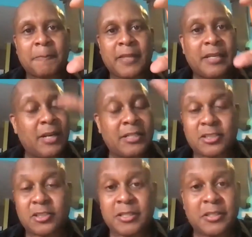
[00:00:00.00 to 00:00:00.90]
And they're not
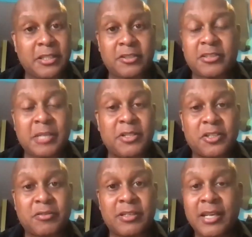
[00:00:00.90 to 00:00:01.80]
just talking about the entertainment
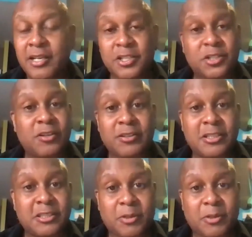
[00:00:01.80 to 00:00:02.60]
industry, journalism,